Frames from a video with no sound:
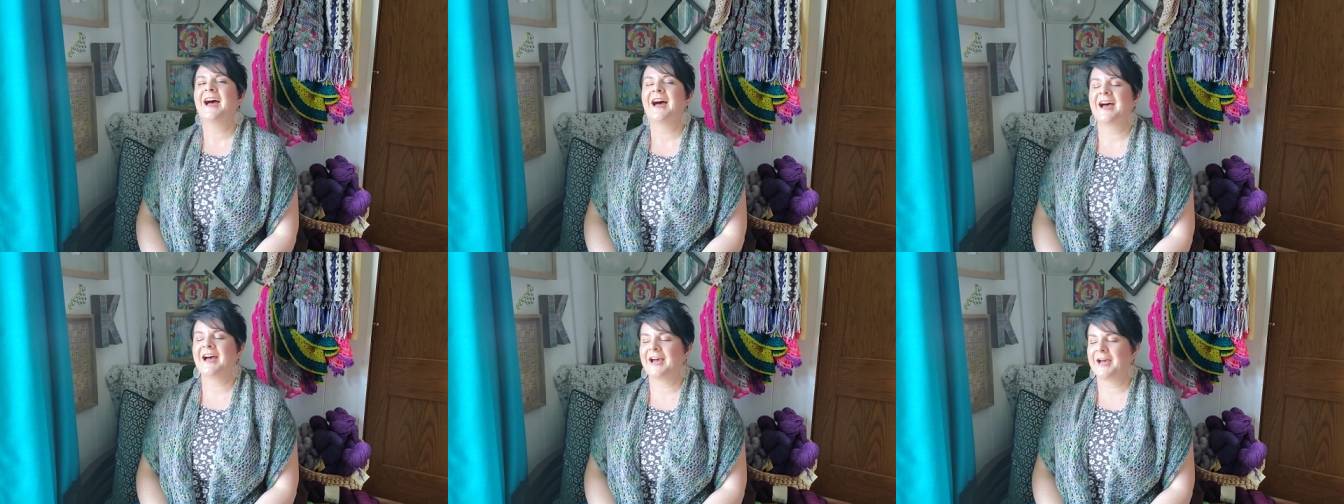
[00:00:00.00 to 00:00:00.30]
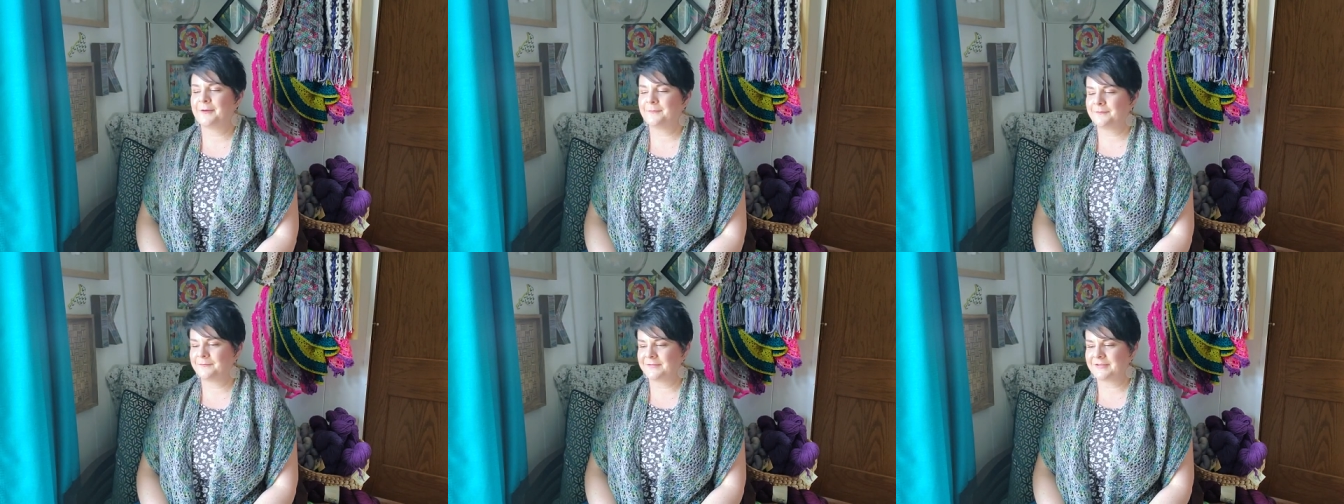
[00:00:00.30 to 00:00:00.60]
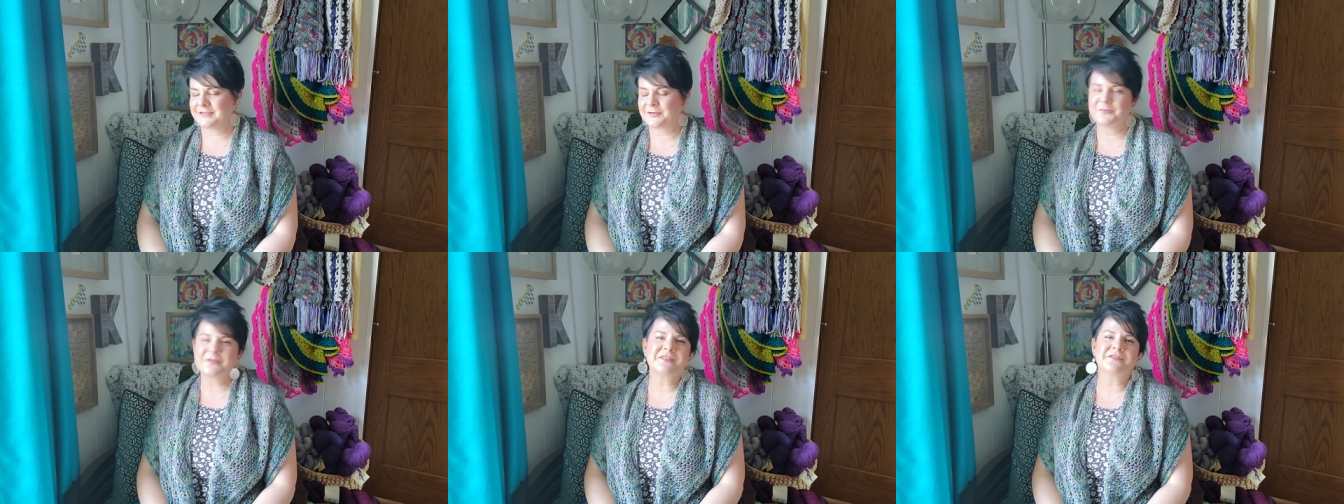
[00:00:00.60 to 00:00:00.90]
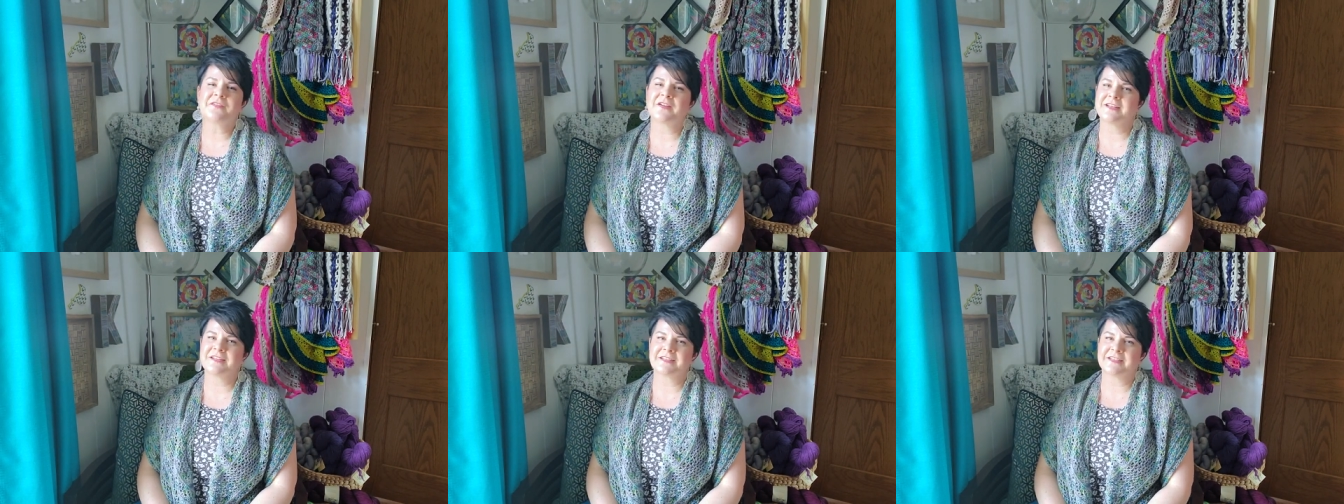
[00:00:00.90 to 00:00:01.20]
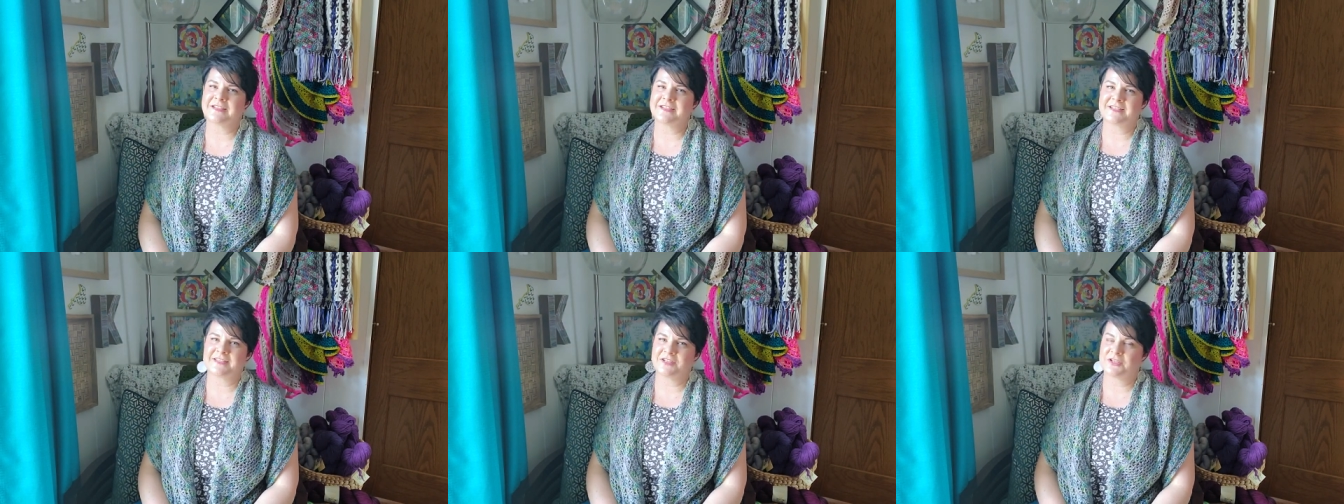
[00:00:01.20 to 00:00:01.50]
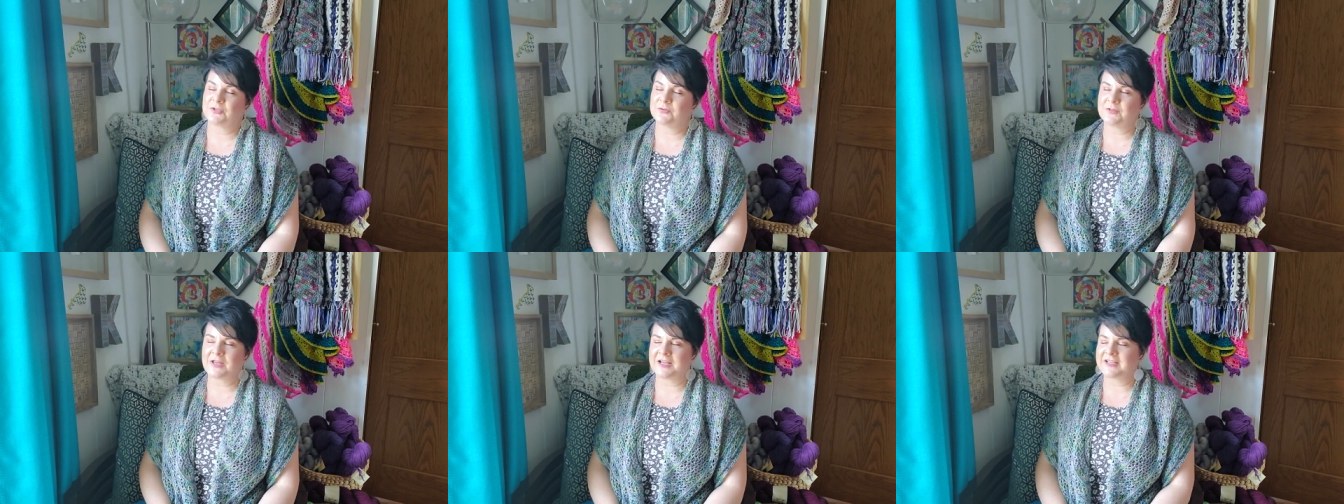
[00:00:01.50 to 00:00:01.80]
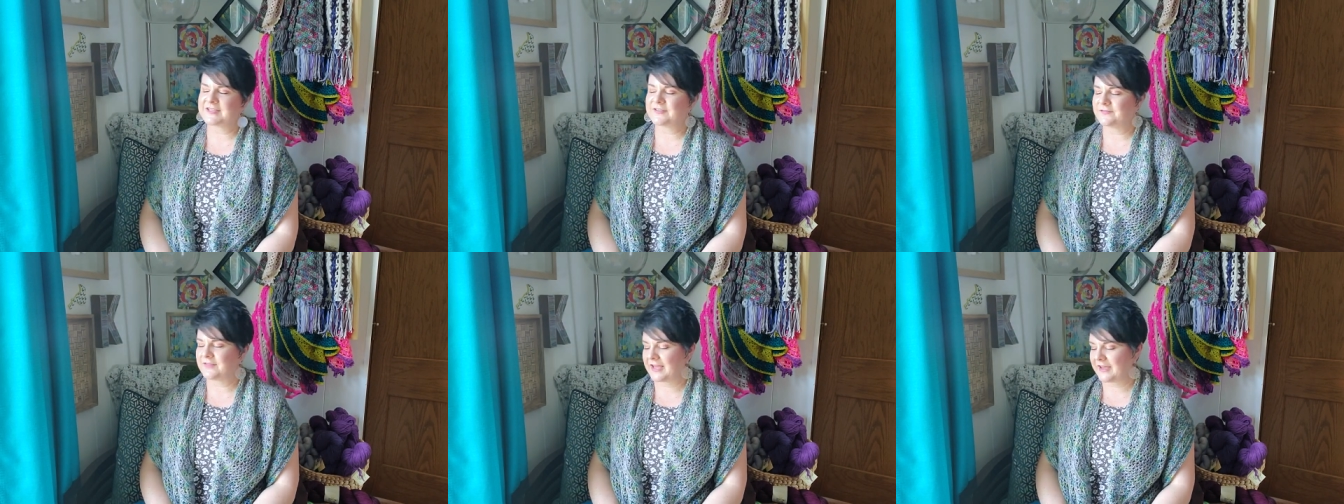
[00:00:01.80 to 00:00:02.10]
Um, so it's fun to listen to.
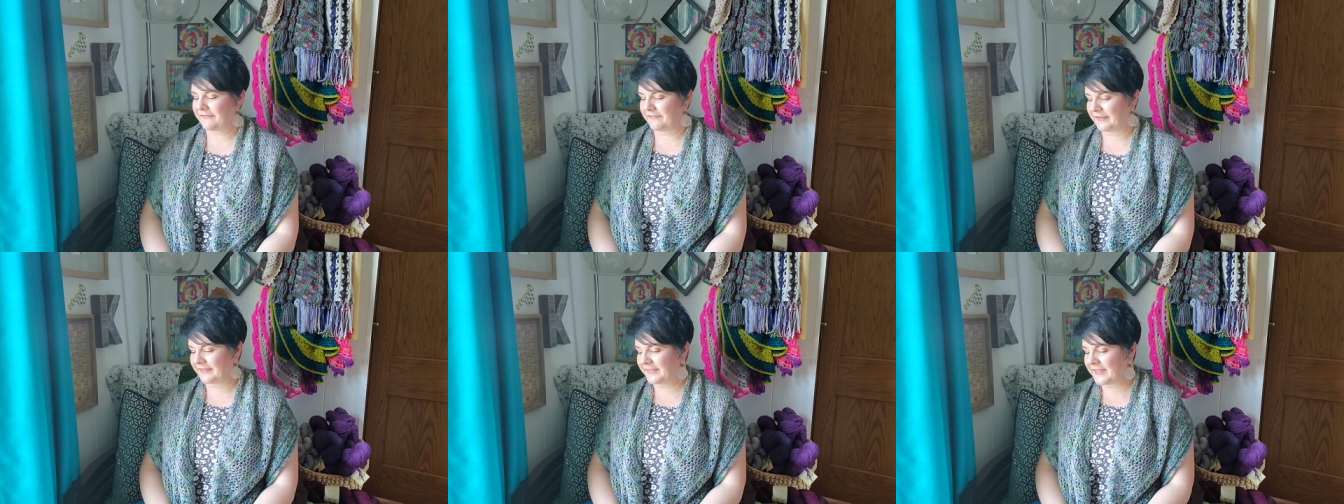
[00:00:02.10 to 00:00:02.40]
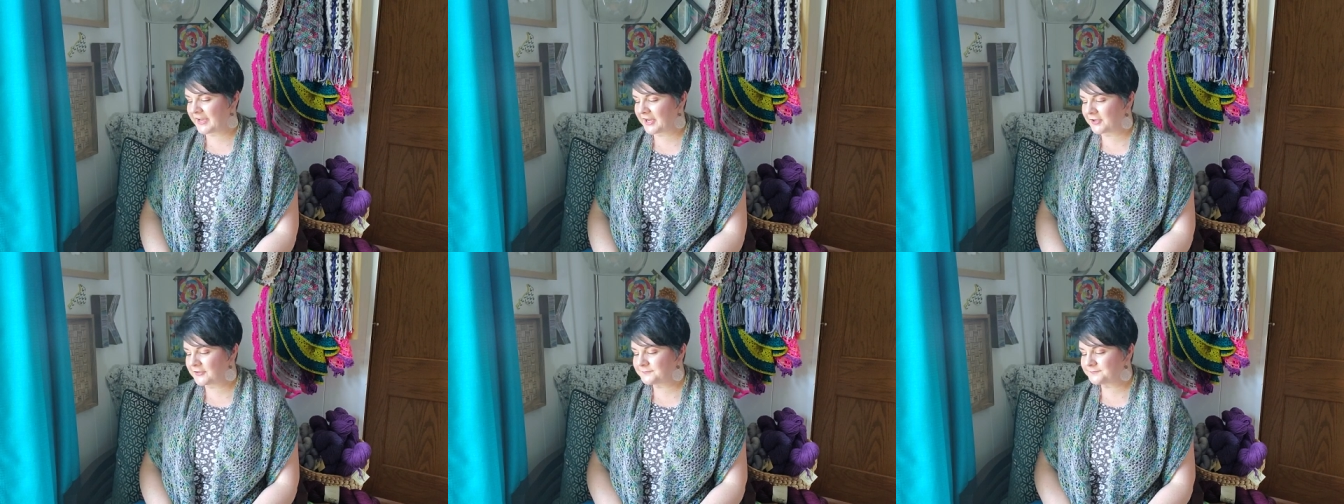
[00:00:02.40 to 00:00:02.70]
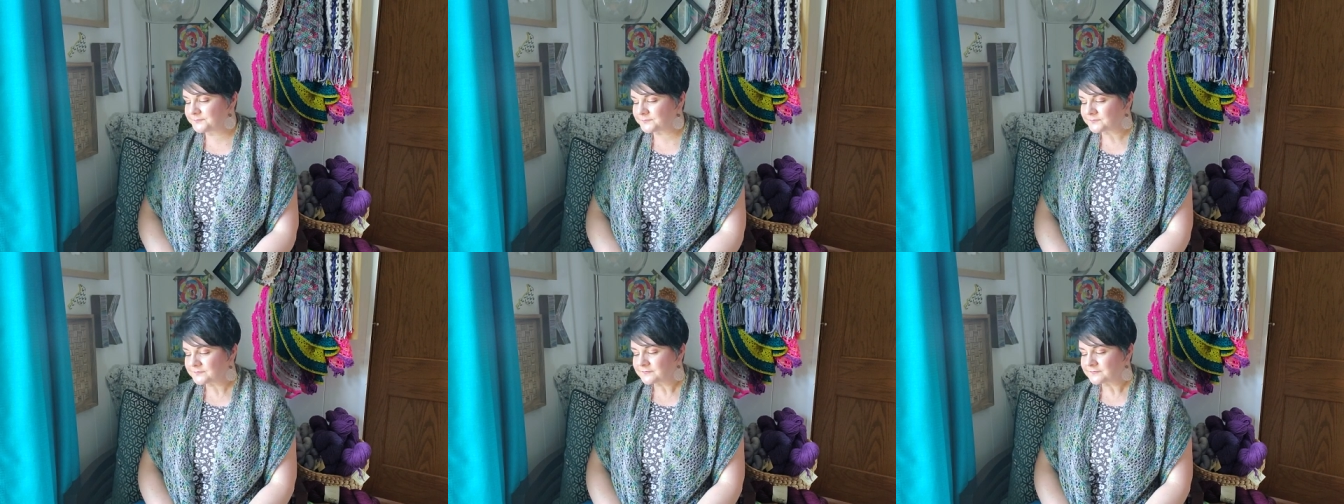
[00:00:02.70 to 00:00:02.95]
Lots of laughing there.